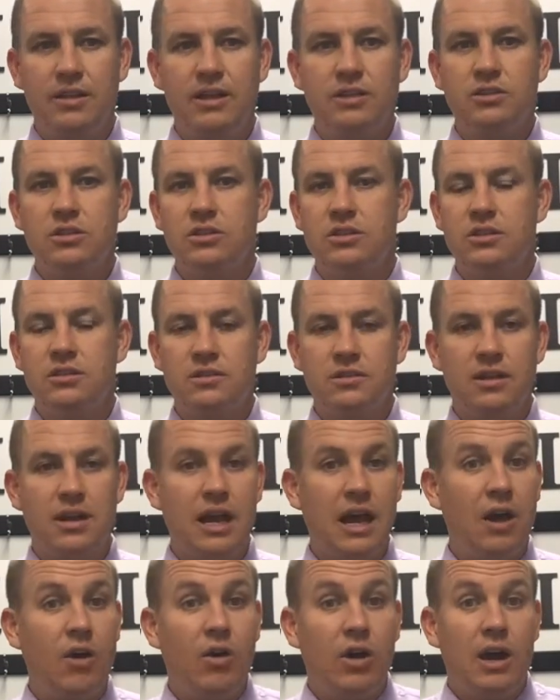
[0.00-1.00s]
That's just
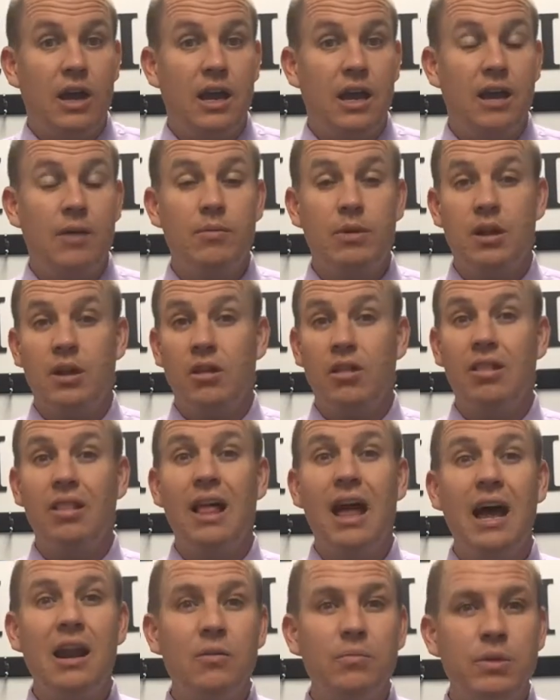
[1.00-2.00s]
how I am, and a
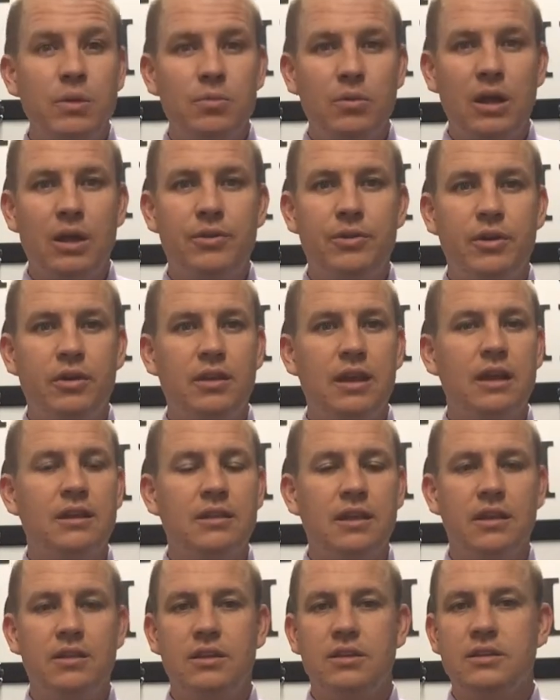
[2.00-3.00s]
lot of people out there are like that.